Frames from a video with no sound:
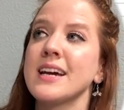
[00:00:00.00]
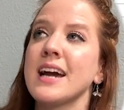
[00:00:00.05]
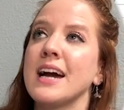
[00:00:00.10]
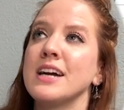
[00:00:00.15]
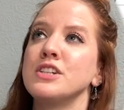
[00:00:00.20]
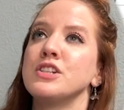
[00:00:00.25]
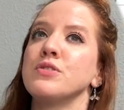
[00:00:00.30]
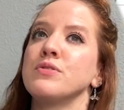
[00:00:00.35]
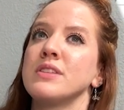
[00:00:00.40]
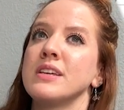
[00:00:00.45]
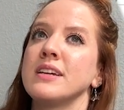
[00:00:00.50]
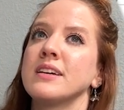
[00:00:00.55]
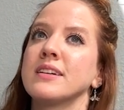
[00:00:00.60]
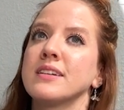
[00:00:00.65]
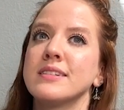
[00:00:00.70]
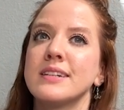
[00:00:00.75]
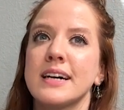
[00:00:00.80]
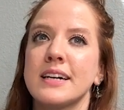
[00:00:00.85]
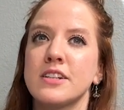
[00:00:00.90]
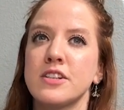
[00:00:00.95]
I do think
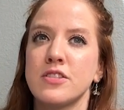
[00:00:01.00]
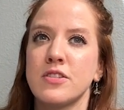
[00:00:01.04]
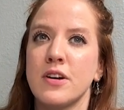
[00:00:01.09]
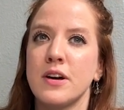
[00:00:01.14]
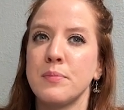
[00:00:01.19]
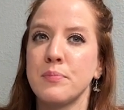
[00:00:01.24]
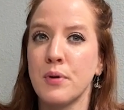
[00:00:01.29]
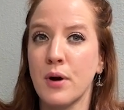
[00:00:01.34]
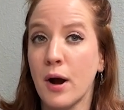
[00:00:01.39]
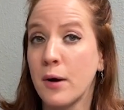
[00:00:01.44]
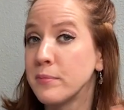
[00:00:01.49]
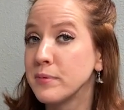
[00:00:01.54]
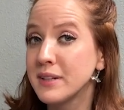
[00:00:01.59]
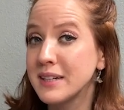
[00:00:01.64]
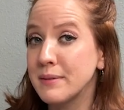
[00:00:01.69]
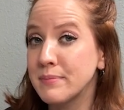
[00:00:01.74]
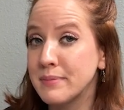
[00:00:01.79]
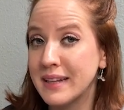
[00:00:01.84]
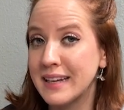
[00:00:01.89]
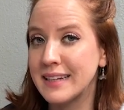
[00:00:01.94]
Galactathon
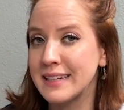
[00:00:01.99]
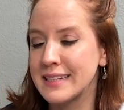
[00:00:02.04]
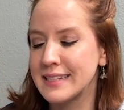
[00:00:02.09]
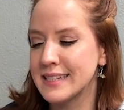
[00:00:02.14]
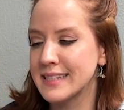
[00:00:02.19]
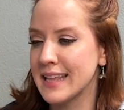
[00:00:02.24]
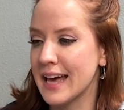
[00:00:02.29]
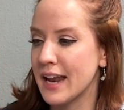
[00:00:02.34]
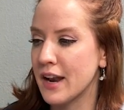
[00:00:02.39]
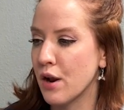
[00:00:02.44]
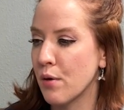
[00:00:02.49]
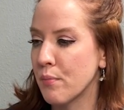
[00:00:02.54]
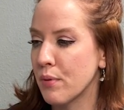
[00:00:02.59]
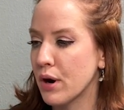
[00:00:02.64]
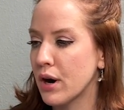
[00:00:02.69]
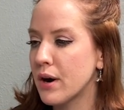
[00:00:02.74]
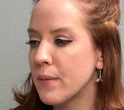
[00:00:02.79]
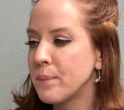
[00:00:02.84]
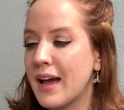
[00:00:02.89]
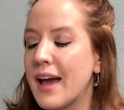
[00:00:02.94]
probably played into that number.